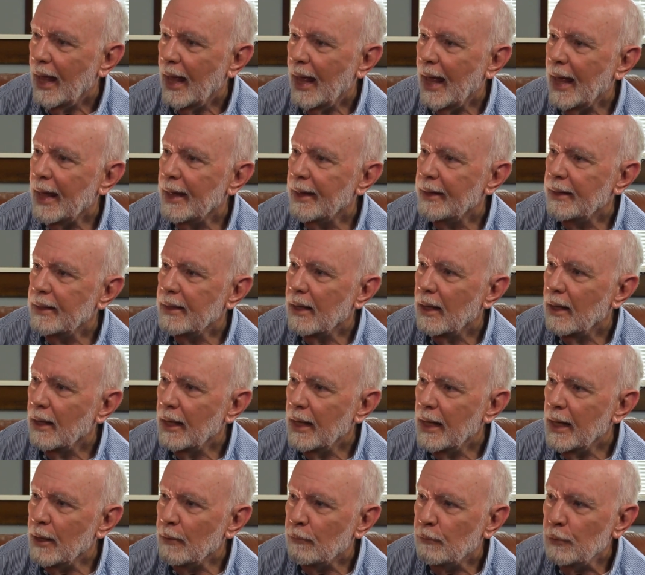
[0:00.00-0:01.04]
And
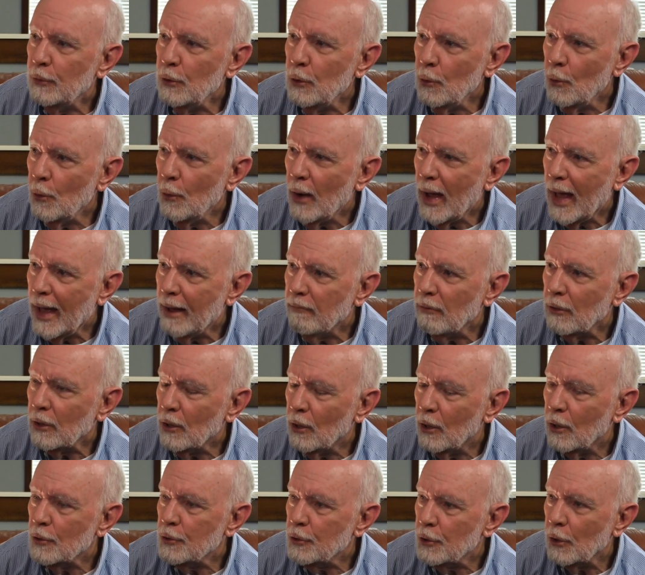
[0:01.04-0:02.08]
if you have a
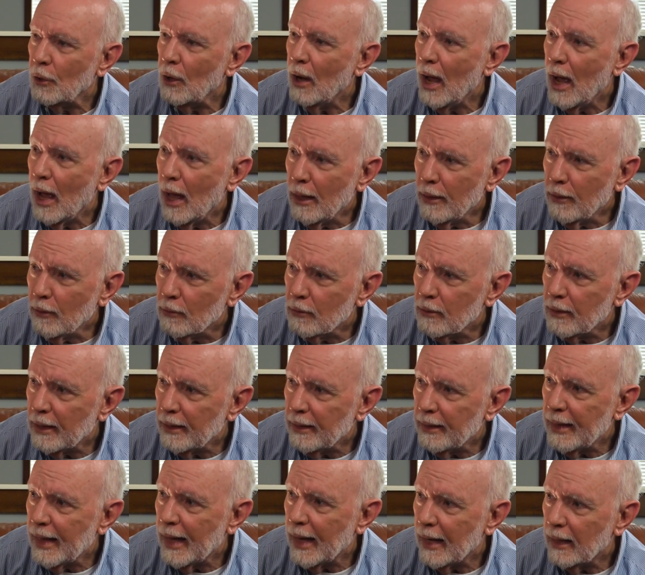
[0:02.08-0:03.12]
culture other
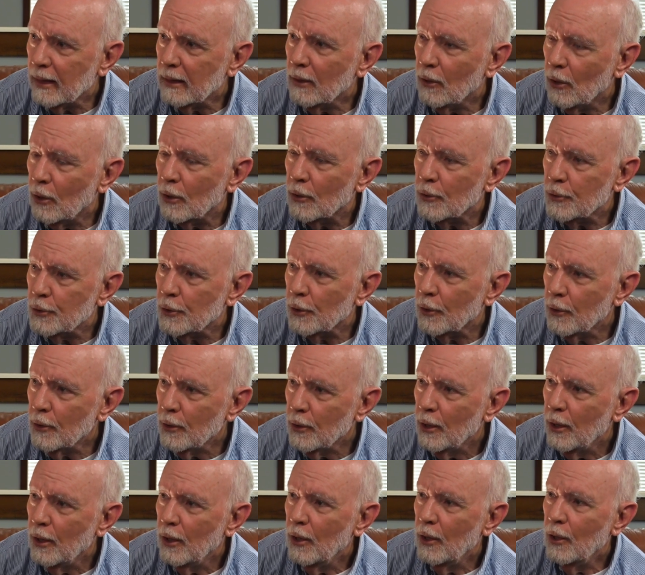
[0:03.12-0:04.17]
than that culture,
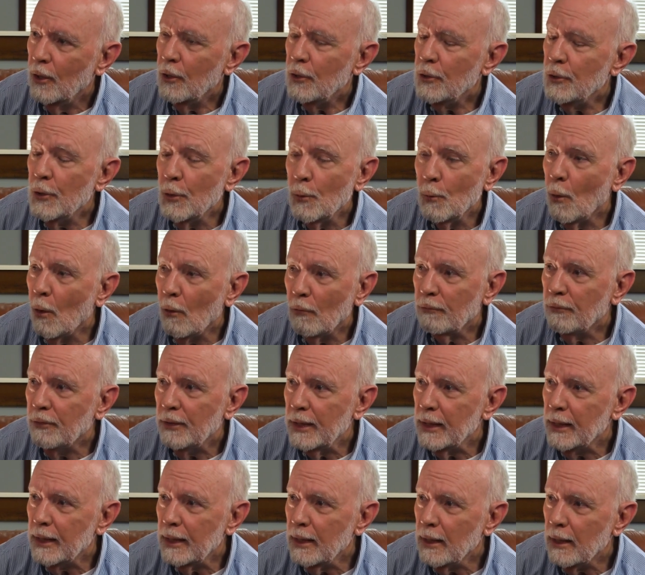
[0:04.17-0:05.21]
you won't
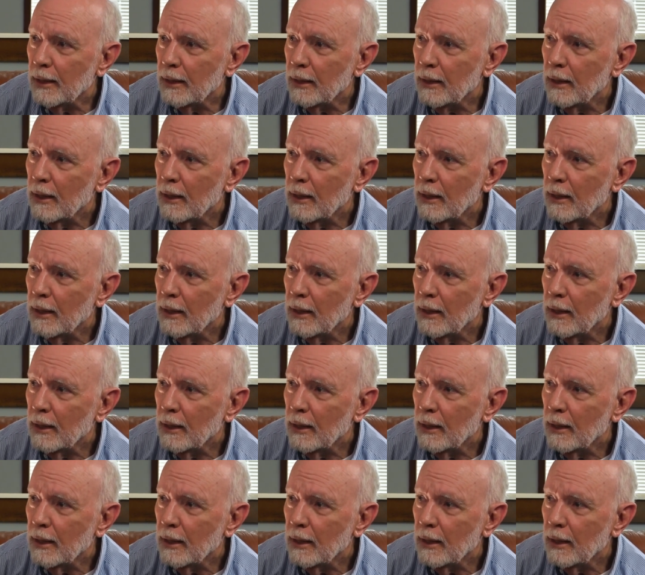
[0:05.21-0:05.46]
fit in.